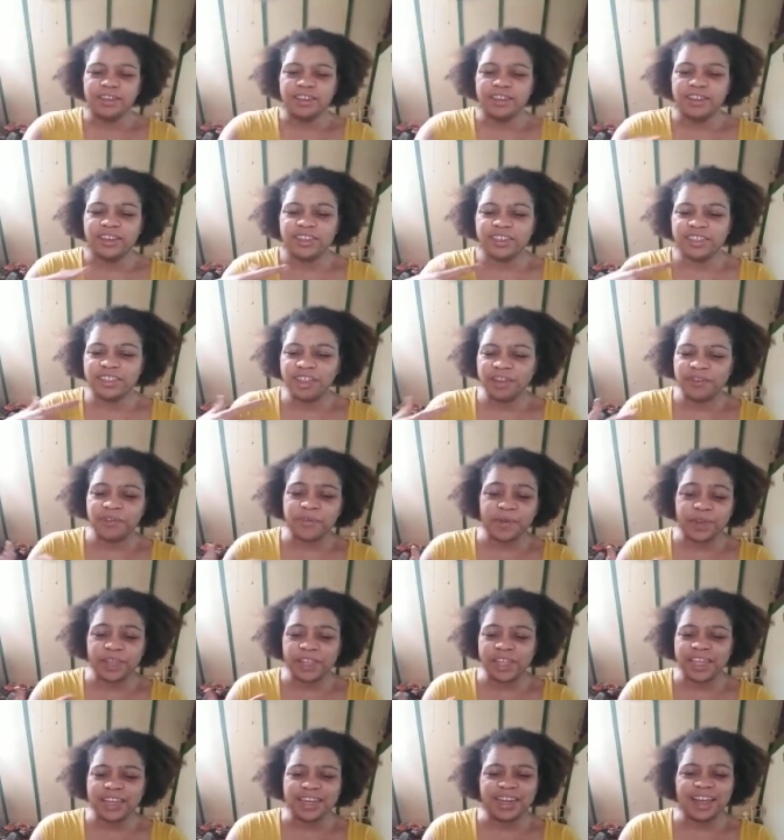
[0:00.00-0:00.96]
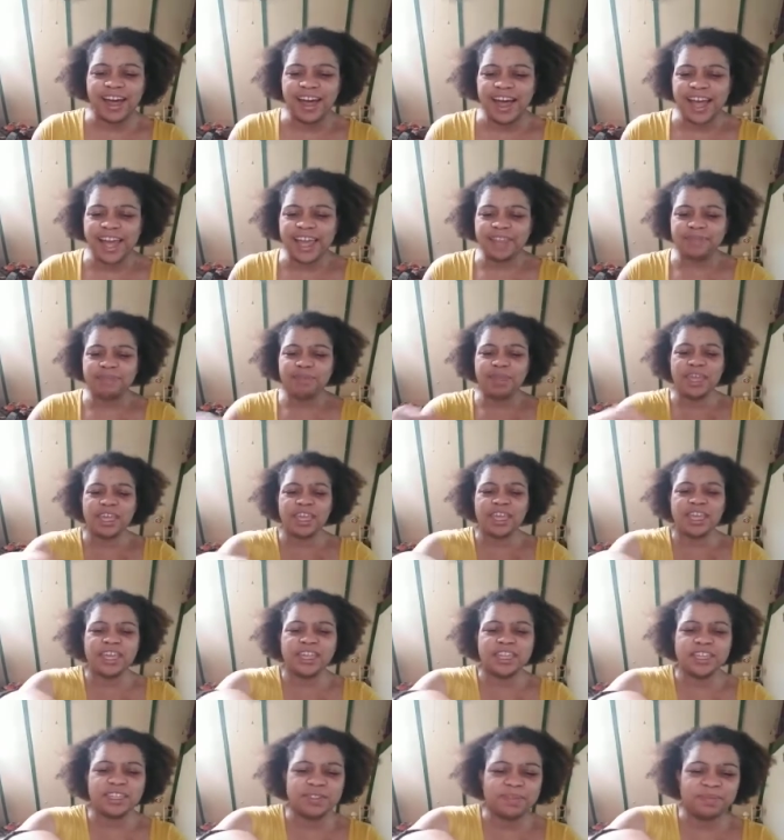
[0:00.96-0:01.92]
they're really not
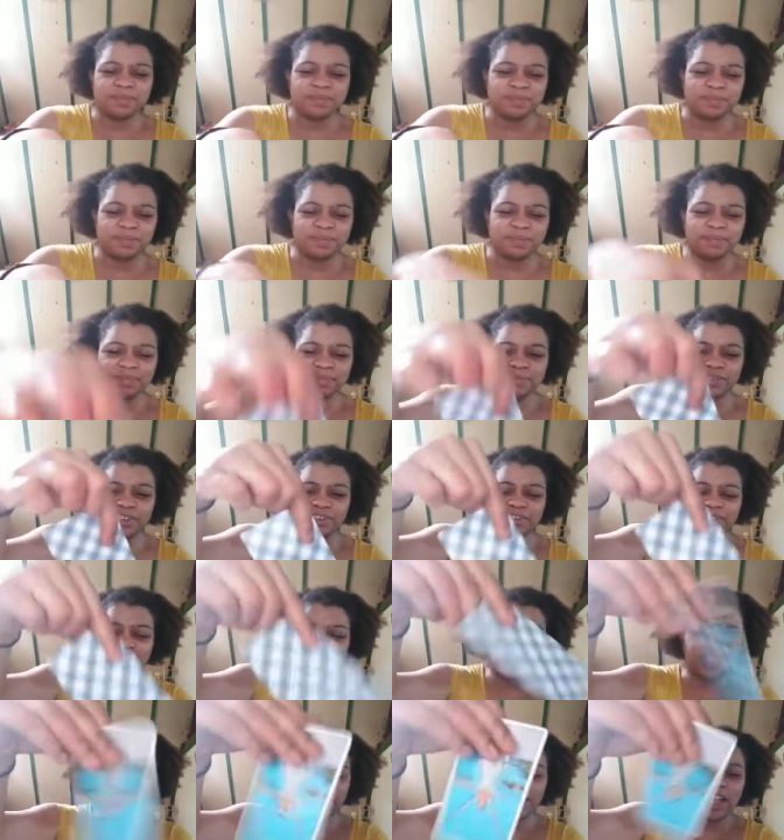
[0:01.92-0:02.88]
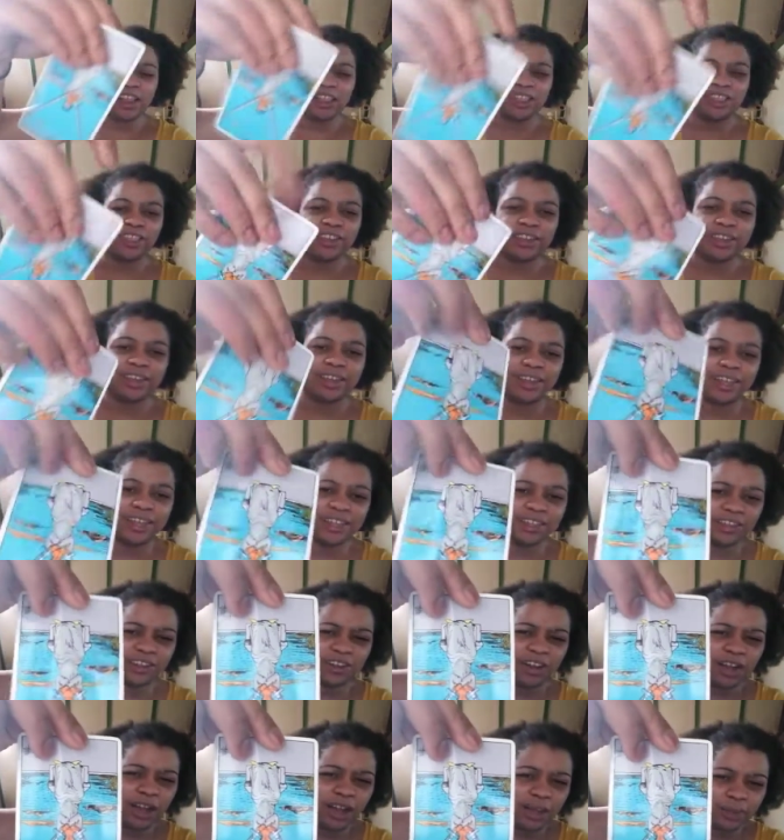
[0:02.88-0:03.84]
making. You're really not looking at
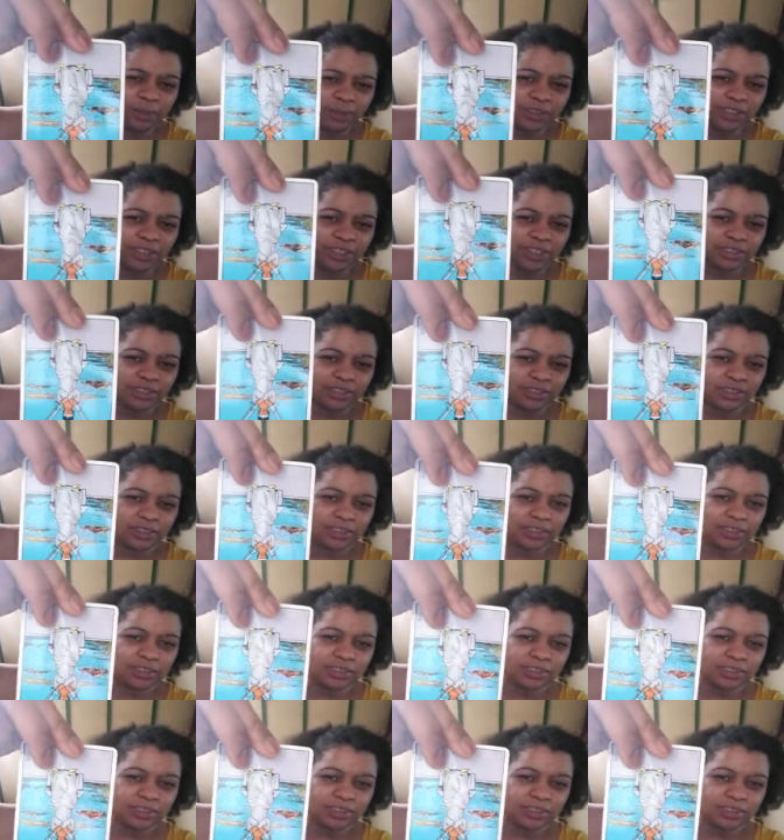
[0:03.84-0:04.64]
their options.